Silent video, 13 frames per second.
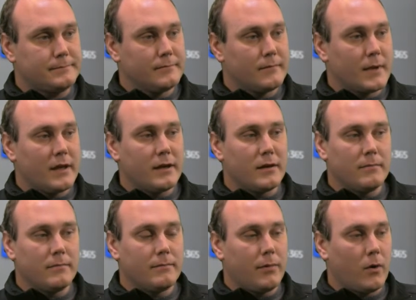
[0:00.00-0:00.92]
and
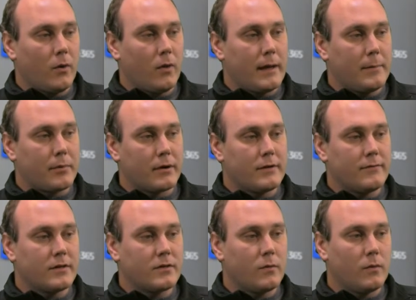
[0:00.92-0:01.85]
pull a
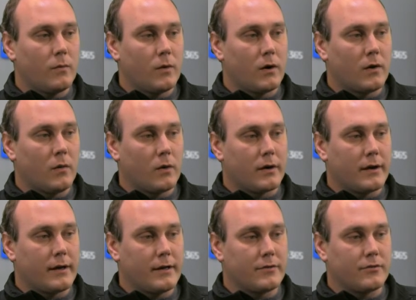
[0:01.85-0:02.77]
previous work order
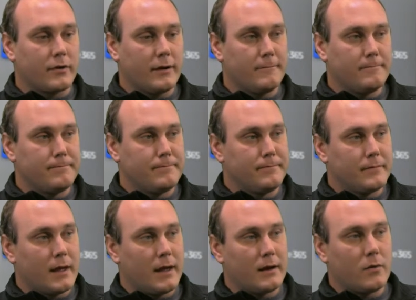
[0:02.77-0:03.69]
history
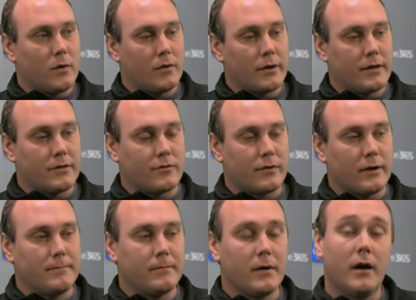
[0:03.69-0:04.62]
and quote history
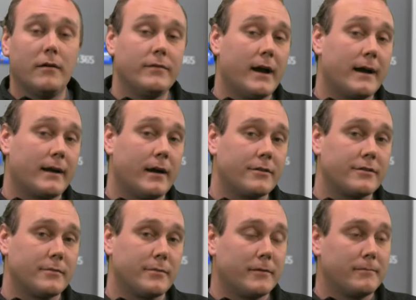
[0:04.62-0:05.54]
of that
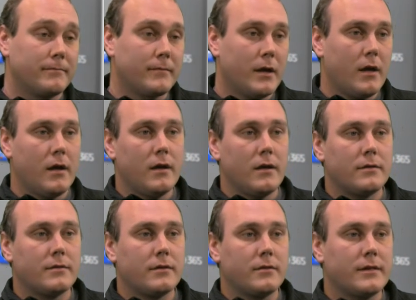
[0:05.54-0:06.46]
customer.
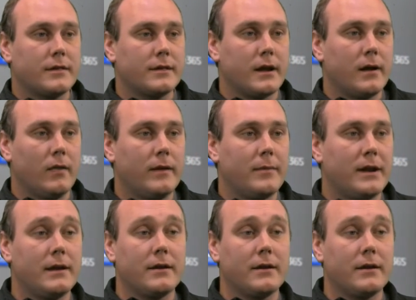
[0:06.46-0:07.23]
So this is going to eliminate your